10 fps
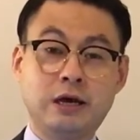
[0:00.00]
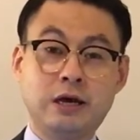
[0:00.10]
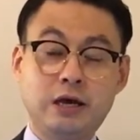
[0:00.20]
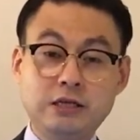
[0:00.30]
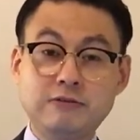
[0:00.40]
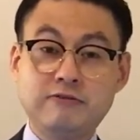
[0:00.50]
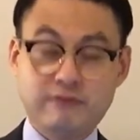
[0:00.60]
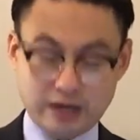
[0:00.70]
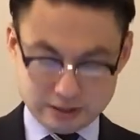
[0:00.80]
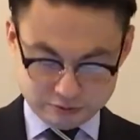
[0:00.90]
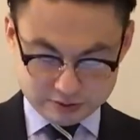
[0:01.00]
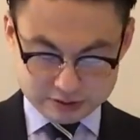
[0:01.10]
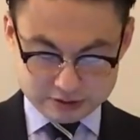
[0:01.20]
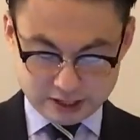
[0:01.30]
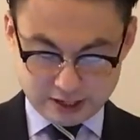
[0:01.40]
His faith was
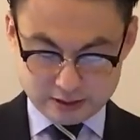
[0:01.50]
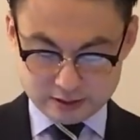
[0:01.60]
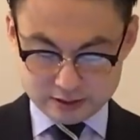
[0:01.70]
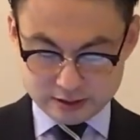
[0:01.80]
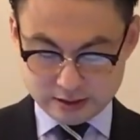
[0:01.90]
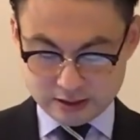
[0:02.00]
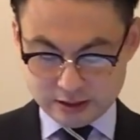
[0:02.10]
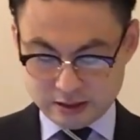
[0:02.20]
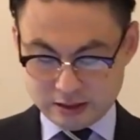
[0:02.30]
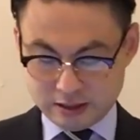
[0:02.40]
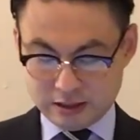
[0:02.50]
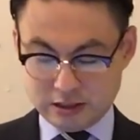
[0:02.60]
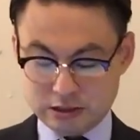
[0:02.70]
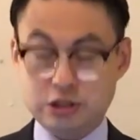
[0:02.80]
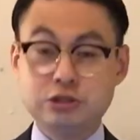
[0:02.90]
there.
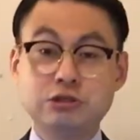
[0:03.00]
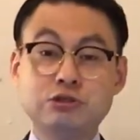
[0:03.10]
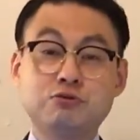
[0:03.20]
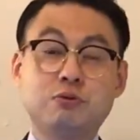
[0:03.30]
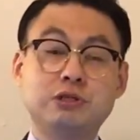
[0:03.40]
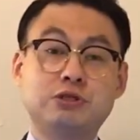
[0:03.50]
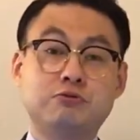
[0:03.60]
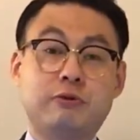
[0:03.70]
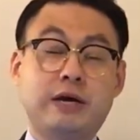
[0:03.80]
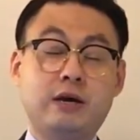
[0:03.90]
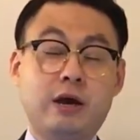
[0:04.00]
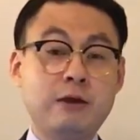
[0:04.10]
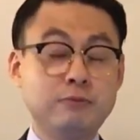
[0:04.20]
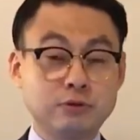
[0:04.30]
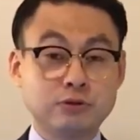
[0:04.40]
Jesus was
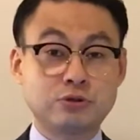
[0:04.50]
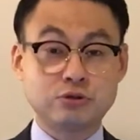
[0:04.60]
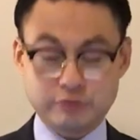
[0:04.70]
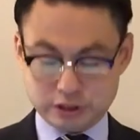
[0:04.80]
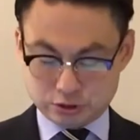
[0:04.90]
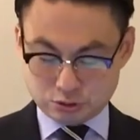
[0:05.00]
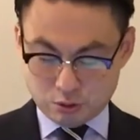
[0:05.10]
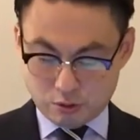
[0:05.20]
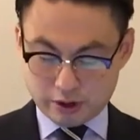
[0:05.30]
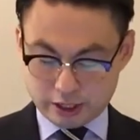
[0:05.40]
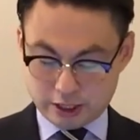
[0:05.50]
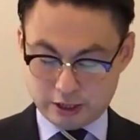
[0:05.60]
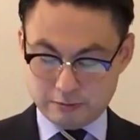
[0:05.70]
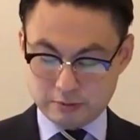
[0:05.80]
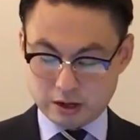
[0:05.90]
able to restore
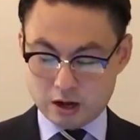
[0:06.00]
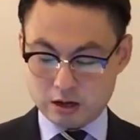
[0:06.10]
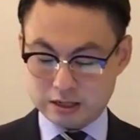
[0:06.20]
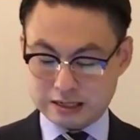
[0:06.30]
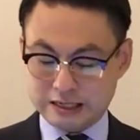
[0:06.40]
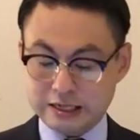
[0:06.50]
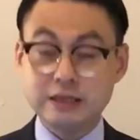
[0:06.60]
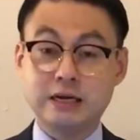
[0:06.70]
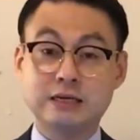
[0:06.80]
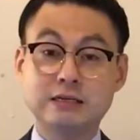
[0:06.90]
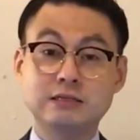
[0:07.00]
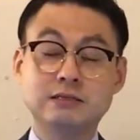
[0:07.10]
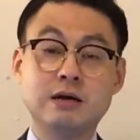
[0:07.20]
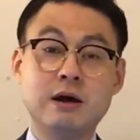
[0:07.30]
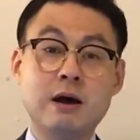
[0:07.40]
him cleanness
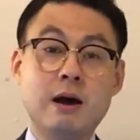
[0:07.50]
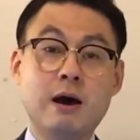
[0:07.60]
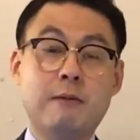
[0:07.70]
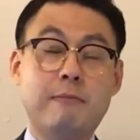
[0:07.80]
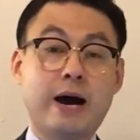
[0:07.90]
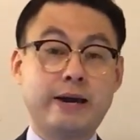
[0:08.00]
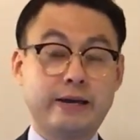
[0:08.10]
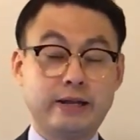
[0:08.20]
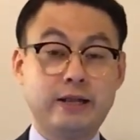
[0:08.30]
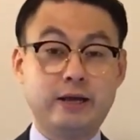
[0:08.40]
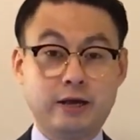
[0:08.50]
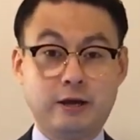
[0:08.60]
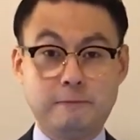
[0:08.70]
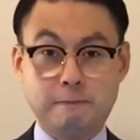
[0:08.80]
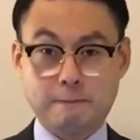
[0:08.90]
by healing
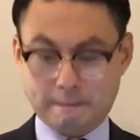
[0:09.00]
him.